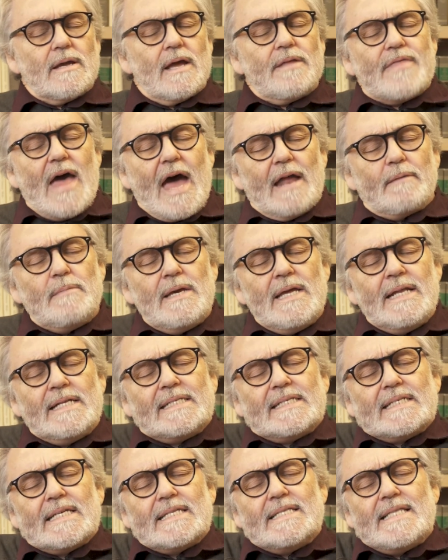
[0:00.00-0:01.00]
And that
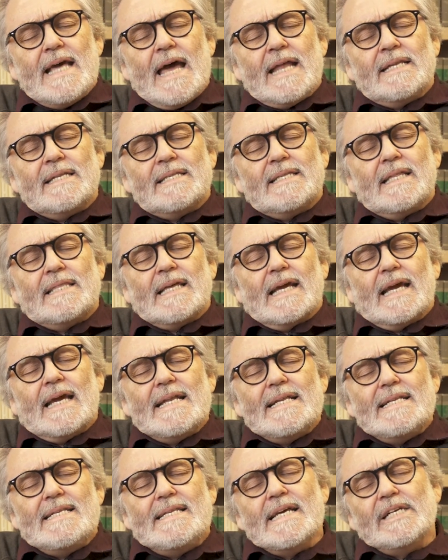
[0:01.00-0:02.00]
means then that the
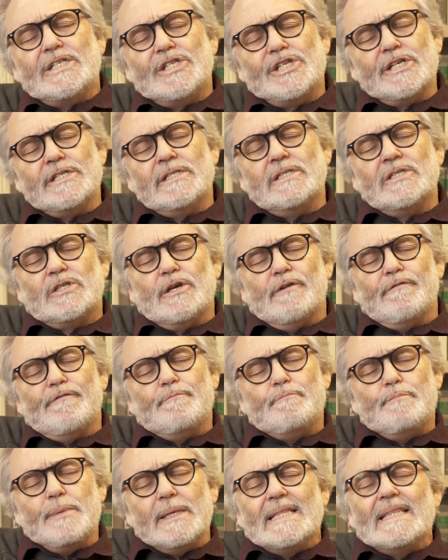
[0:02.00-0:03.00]
conditions
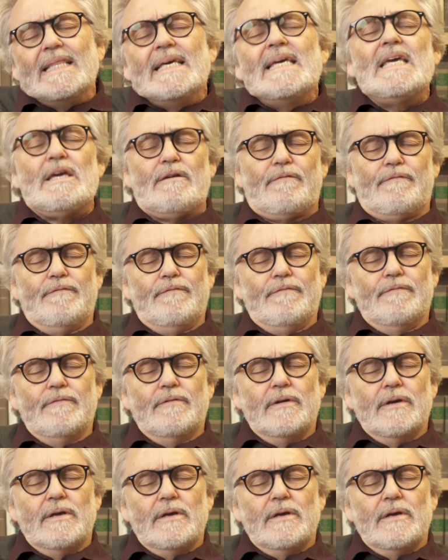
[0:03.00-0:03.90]
of belief,